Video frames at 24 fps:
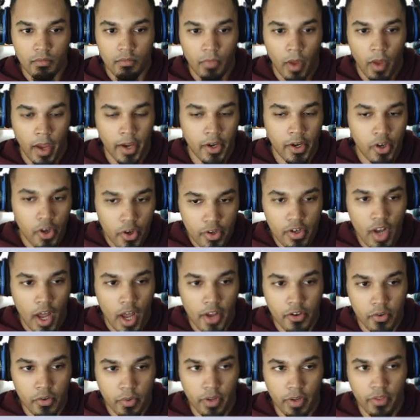I could not
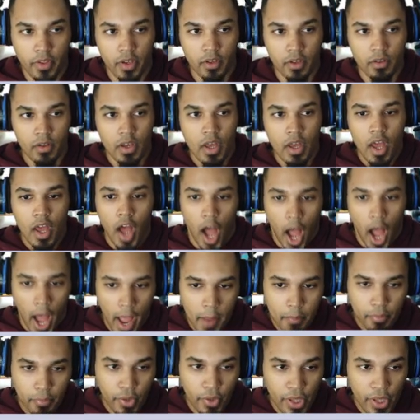do anything. I
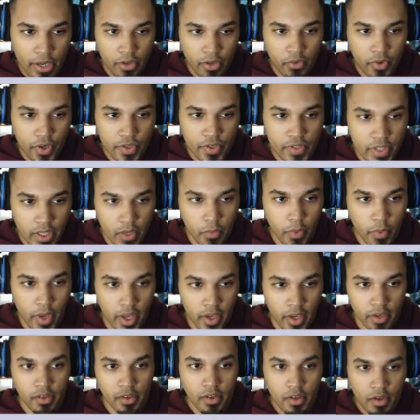played Grizzly
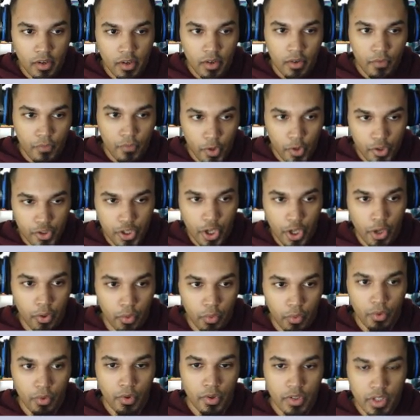Wing for
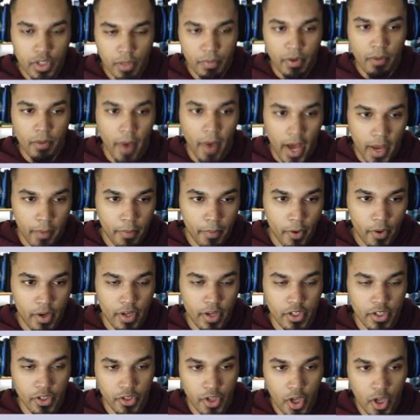2 to put my opponent
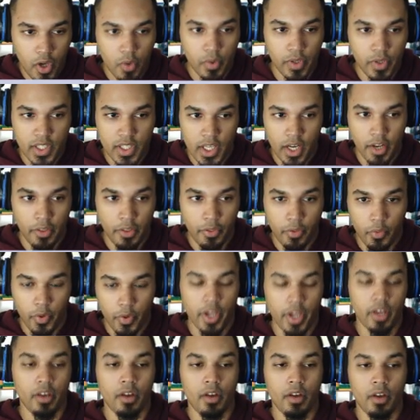to 2 instead of
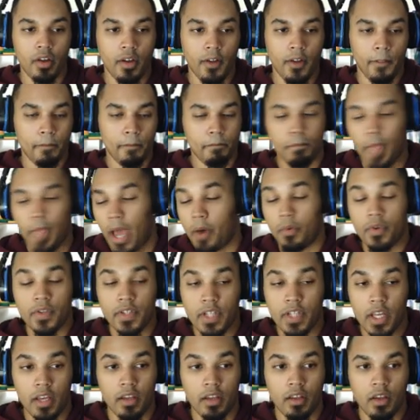3. That was
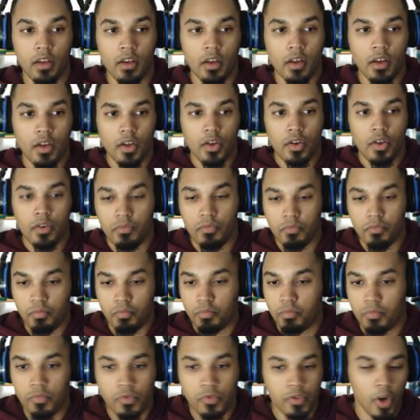it.
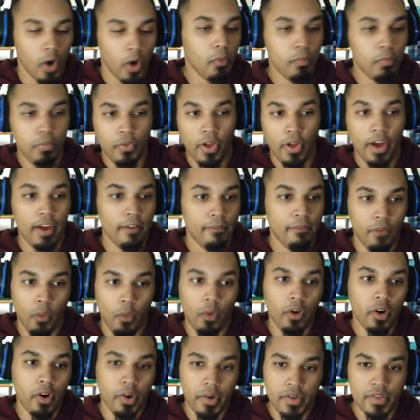Don't play
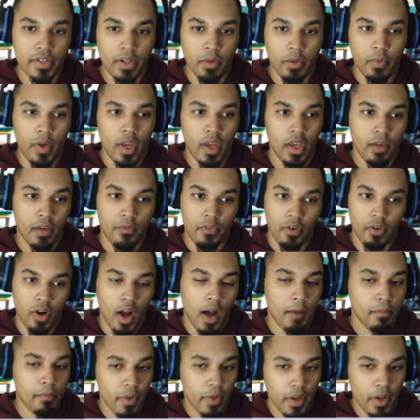4 Grizzly Wing if you're
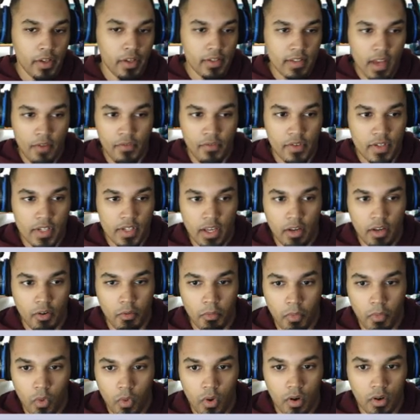not playing 17 or
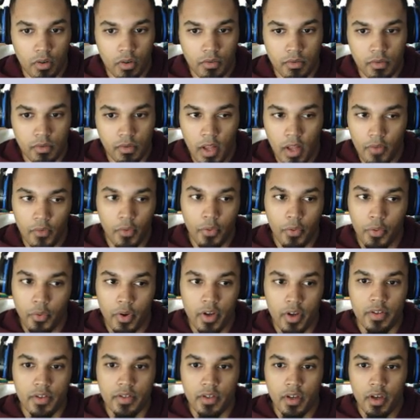more level
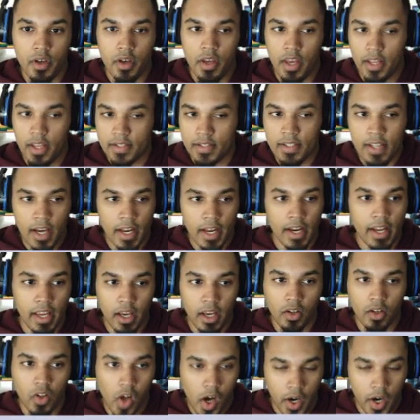3s. It's gonna get
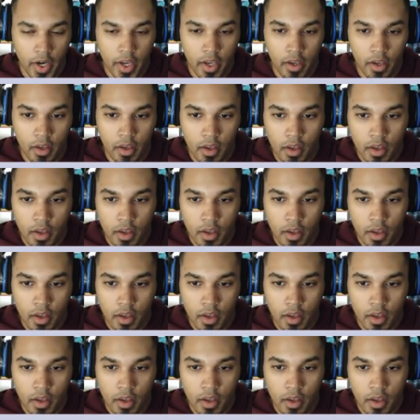cloggy.